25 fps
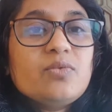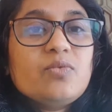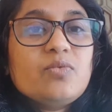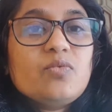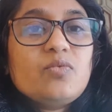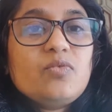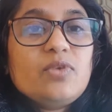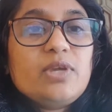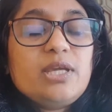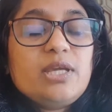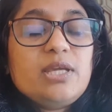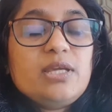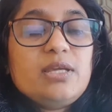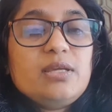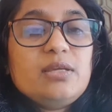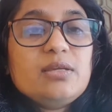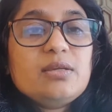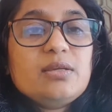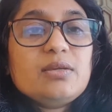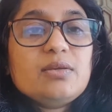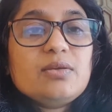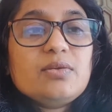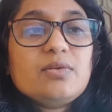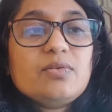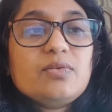
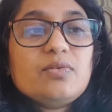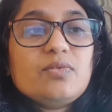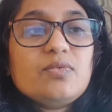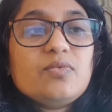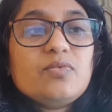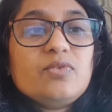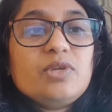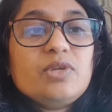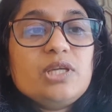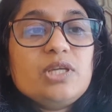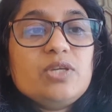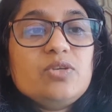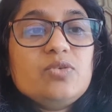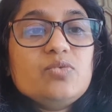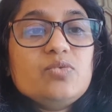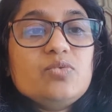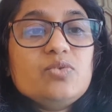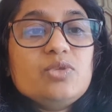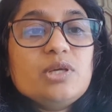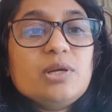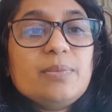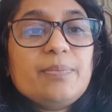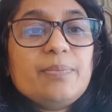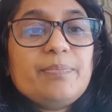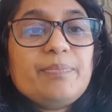we
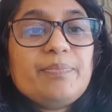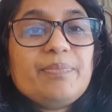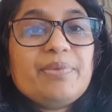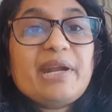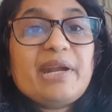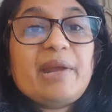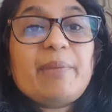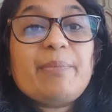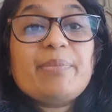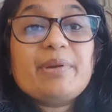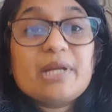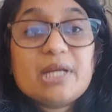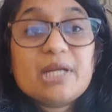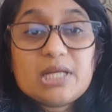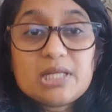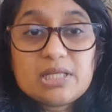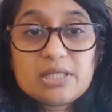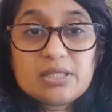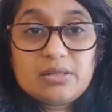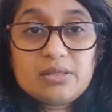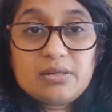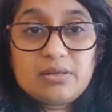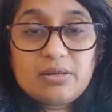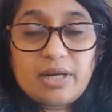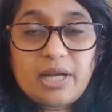do the
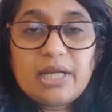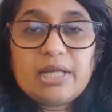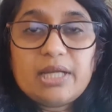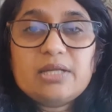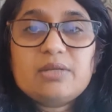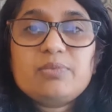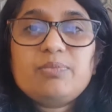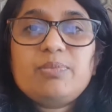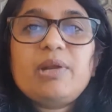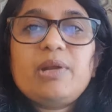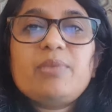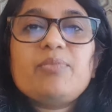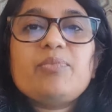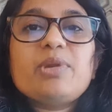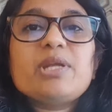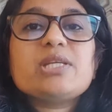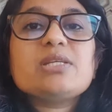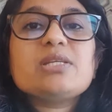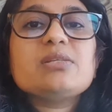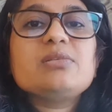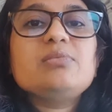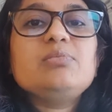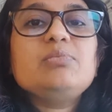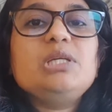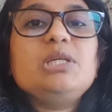preparation right.
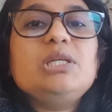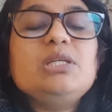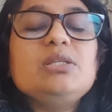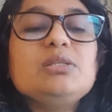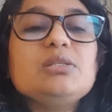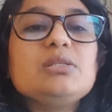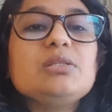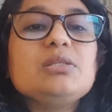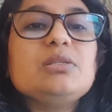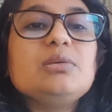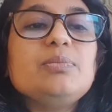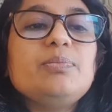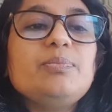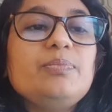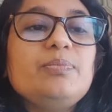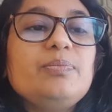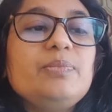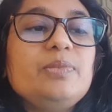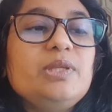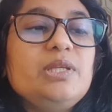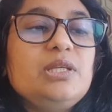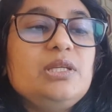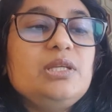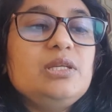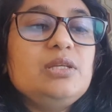Preparation means the
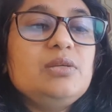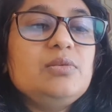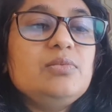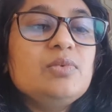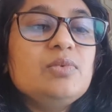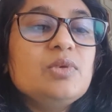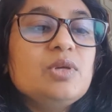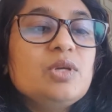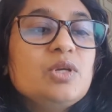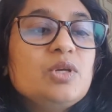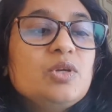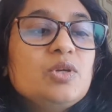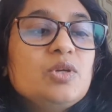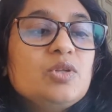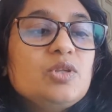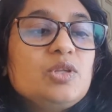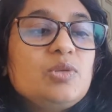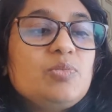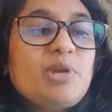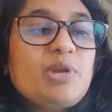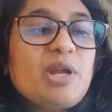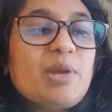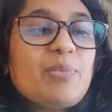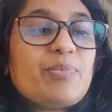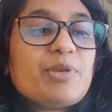
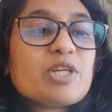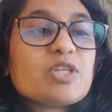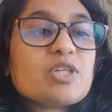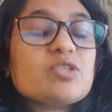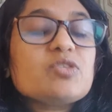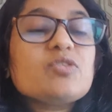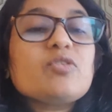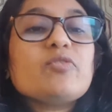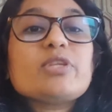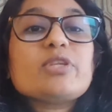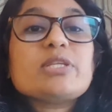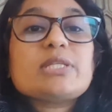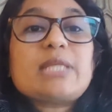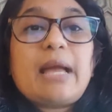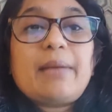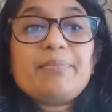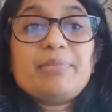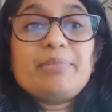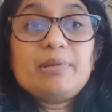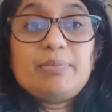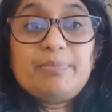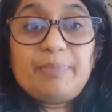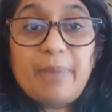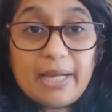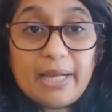preparation of the
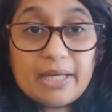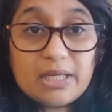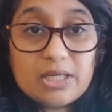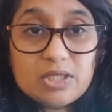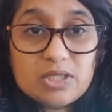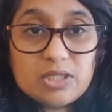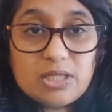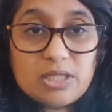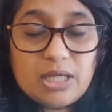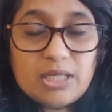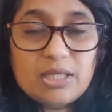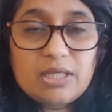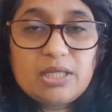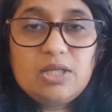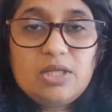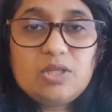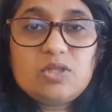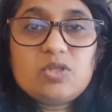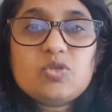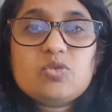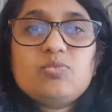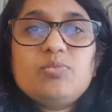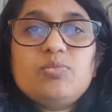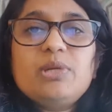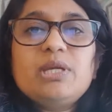sample package that
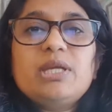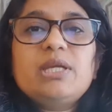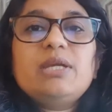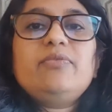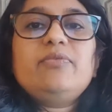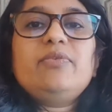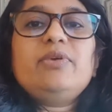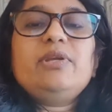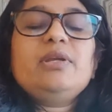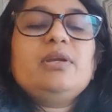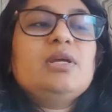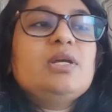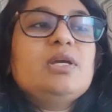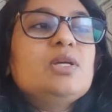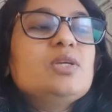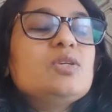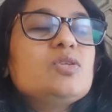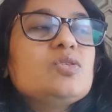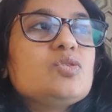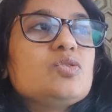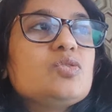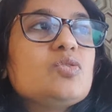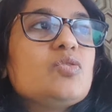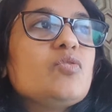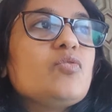needs to be given.
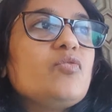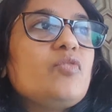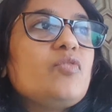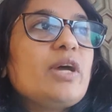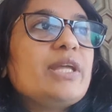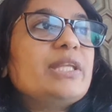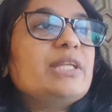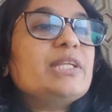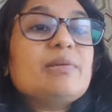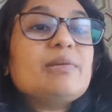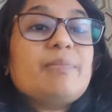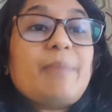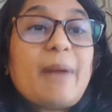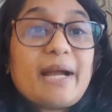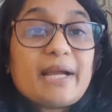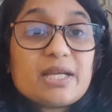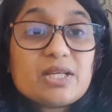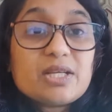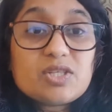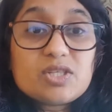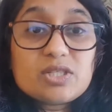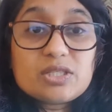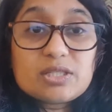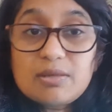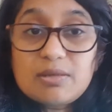So whether the
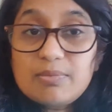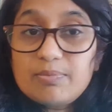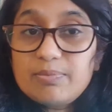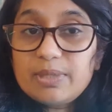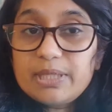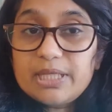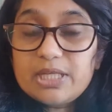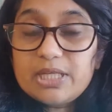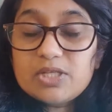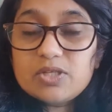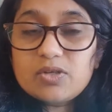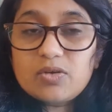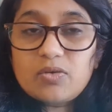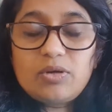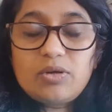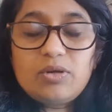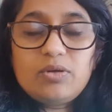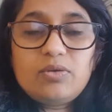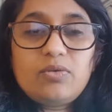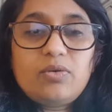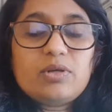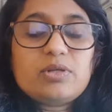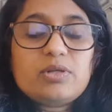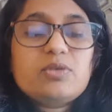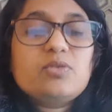package is complete or
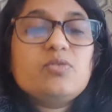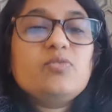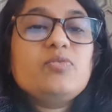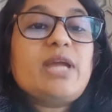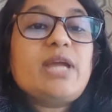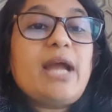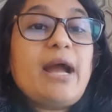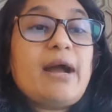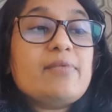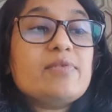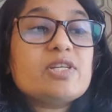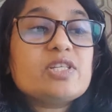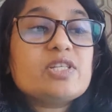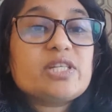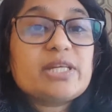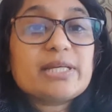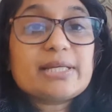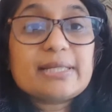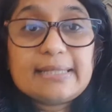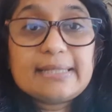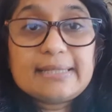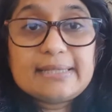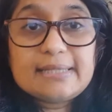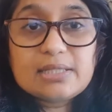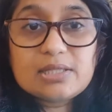not, do we have a
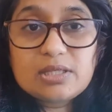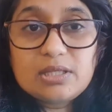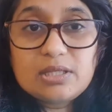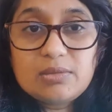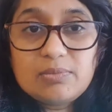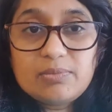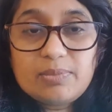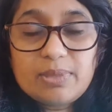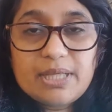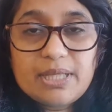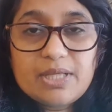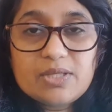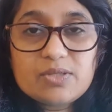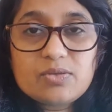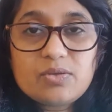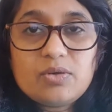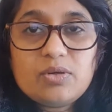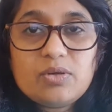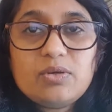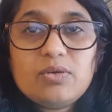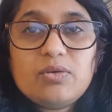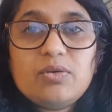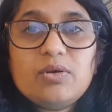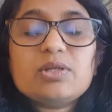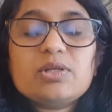checklist in place or
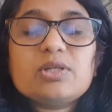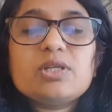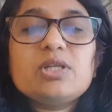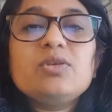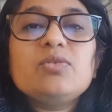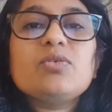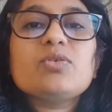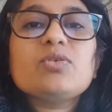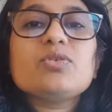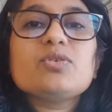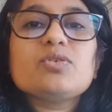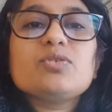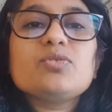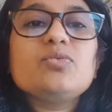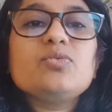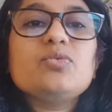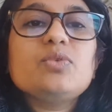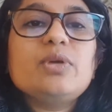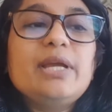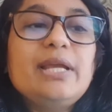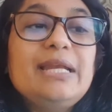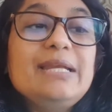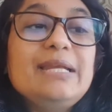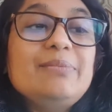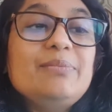not, in order to
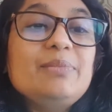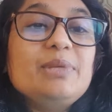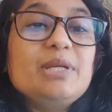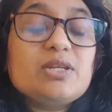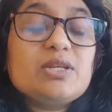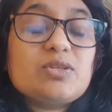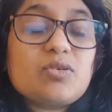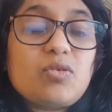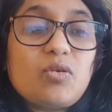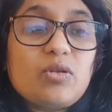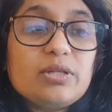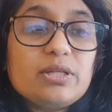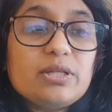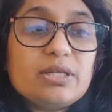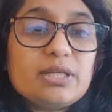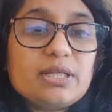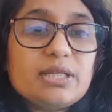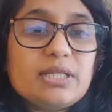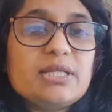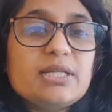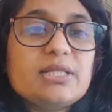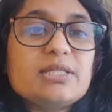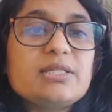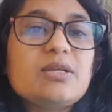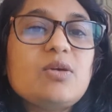eliminate all the
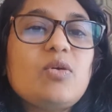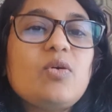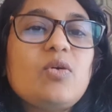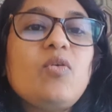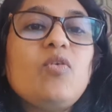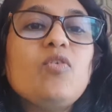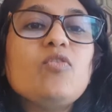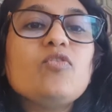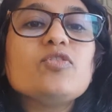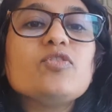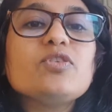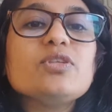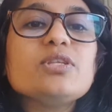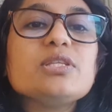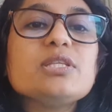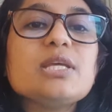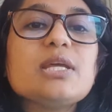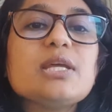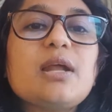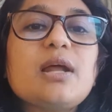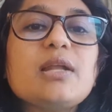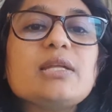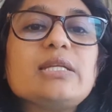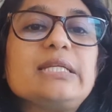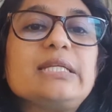delays. Now often
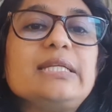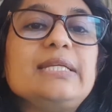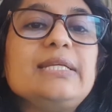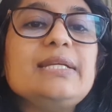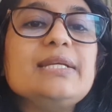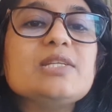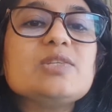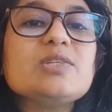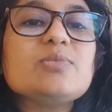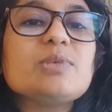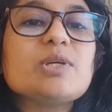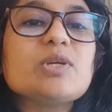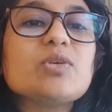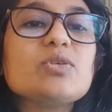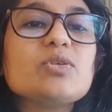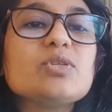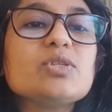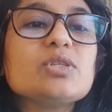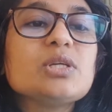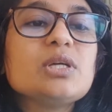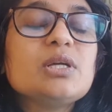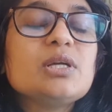there are delays because